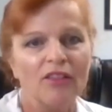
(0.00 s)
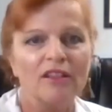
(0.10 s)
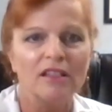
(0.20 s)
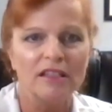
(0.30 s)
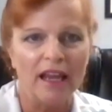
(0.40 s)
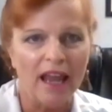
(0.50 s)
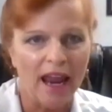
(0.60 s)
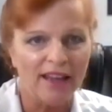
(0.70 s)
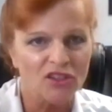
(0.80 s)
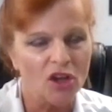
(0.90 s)
This is a
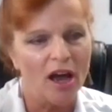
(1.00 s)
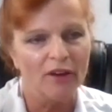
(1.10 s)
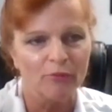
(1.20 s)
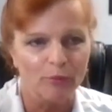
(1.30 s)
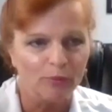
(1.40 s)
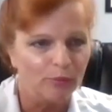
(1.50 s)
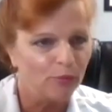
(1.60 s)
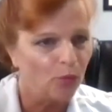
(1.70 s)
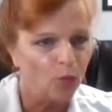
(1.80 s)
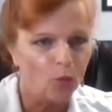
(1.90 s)
hands on,
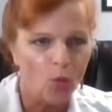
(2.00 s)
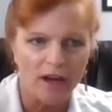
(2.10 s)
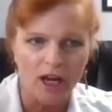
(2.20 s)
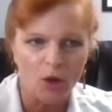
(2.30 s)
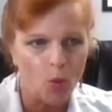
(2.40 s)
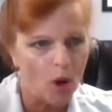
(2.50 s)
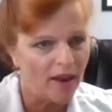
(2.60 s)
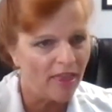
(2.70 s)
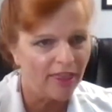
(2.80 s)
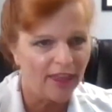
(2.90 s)
one on
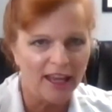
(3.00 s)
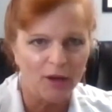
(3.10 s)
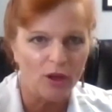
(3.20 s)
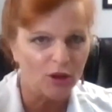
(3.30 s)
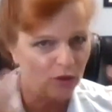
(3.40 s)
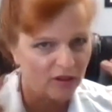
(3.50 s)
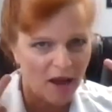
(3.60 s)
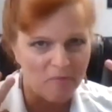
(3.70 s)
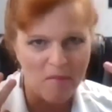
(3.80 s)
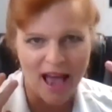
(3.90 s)
one thing, whether we
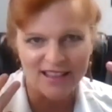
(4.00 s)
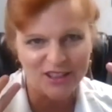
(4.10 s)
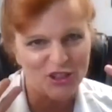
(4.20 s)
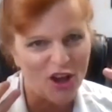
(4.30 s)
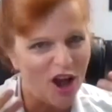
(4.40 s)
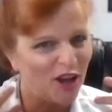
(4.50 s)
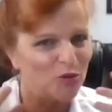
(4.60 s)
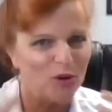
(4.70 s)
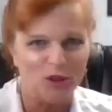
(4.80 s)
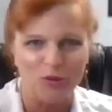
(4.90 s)
got masks on or
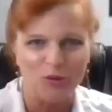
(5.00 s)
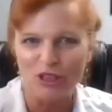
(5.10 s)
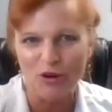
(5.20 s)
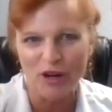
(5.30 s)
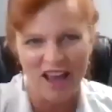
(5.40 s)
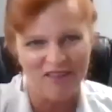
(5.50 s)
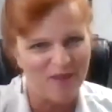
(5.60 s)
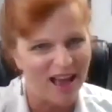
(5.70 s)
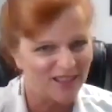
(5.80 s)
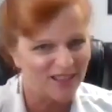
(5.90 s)
whether we don't have
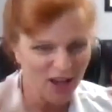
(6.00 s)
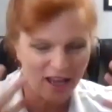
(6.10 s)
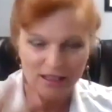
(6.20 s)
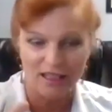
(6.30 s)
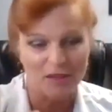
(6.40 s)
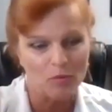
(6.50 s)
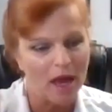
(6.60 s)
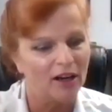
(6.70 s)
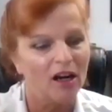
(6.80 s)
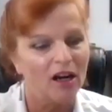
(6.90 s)
masks on, it doesn't
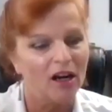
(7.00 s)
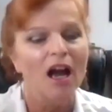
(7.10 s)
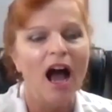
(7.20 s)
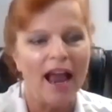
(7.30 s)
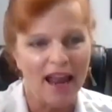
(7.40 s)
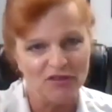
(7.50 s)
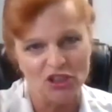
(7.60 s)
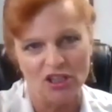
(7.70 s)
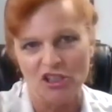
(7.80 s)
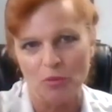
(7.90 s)
matter. I have to
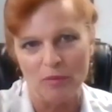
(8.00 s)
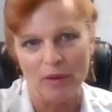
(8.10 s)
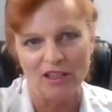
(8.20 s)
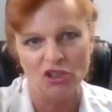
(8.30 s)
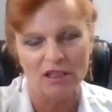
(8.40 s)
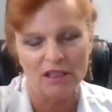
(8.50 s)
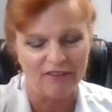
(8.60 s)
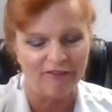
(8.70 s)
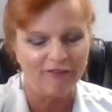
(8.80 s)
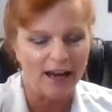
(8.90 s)
touch my patients and
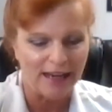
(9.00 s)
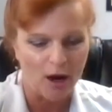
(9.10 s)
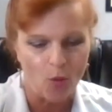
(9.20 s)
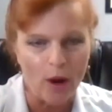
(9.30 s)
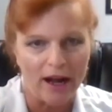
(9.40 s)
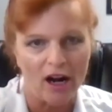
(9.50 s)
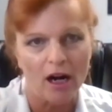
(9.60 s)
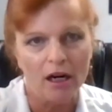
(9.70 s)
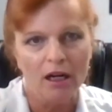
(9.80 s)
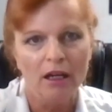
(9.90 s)
find out
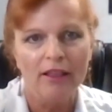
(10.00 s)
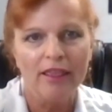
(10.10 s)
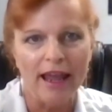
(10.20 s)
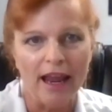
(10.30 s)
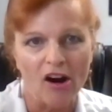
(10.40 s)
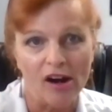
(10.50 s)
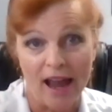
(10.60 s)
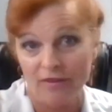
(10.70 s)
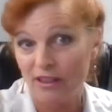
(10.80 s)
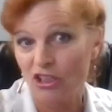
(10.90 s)
where they are
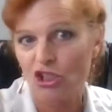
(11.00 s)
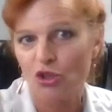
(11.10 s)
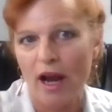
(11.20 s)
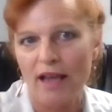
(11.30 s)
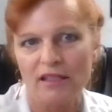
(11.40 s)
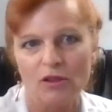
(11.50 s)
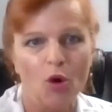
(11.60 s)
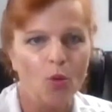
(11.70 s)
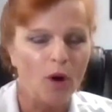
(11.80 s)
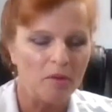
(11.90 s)
having distress,
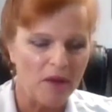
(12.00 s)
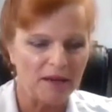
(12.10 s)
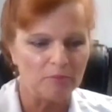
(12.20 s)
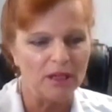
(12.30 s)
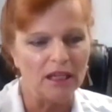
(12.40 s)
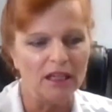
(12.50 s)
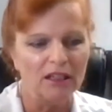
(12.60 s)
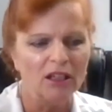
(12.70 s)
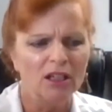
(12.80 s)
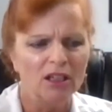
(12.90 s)
what might
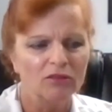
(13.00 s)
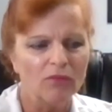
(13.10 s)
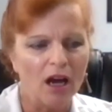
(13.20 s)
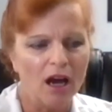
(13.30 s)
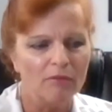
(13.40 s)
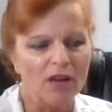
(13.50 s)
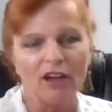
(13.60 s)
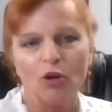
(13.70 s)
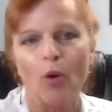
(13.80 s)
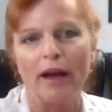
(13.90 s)
be um,
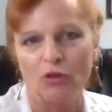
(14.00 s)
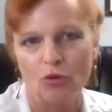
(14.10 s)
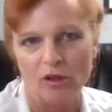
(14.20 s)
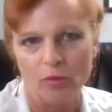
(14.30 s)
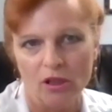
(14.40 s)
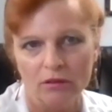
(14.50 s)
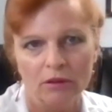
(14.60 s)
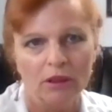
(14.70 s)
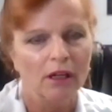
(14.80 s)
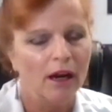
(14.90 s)
not quite normal.
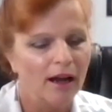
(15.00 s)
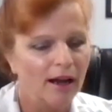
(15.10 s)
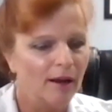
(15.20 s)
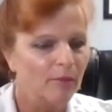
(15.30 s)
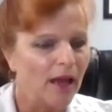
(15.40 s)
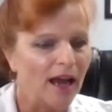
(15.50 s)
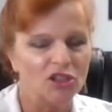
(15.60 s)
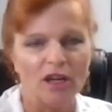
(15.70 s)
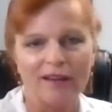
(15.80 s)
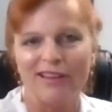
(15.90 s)
Um, I
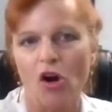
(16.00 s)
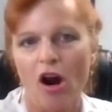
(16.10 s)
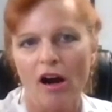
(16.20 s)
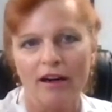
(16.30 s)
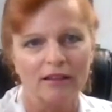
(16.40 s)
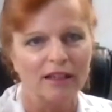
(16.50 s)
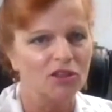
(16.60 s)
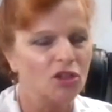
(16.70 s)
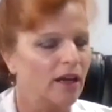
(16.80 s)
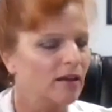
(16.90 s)
check their heart, I
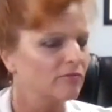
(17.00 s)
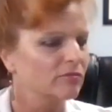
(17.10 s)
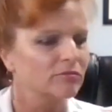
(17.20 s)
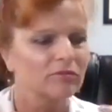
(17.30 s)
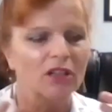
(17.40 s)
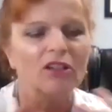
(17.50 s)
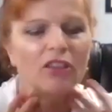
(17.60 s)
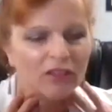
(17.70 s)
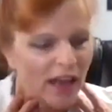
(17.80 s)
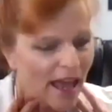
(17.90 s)
check their
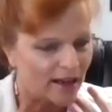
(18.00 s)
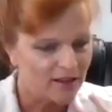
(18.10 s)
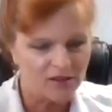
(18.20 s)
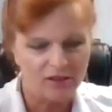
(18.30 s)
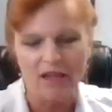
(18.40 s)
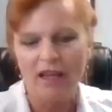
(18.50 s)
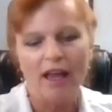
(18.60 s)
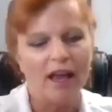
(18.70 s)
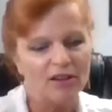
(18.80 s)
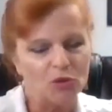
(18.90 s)
necks,
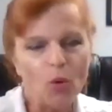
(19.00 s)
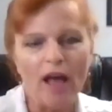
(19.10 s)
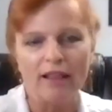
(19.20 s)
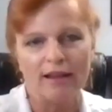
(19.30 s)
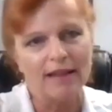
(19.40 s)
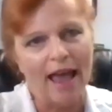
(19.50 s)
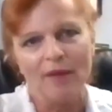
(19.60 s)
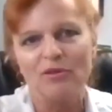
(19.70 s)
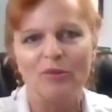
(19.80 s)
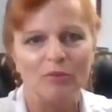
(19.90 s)
as well as
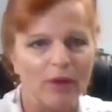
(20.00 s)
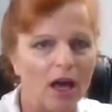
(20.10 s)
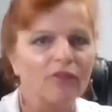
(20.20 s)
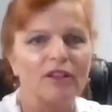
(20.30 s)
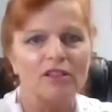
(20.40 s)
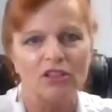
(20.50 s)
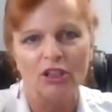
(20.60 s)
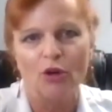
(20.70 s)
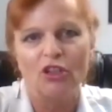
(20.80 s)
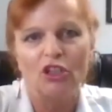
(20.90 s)
abdomen, pelvis, you
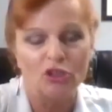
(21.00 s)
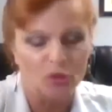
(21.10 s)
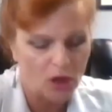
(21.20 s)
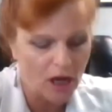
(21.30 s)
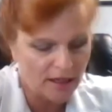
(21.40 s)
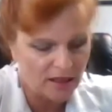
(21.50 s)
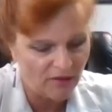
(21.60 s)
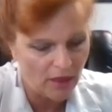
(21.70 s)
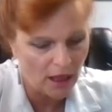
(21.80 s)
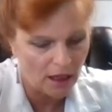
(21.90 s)
know, the usual kinds of
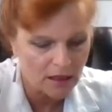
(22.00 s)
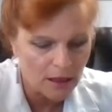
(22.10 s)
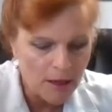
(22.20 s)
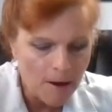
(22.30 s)
things.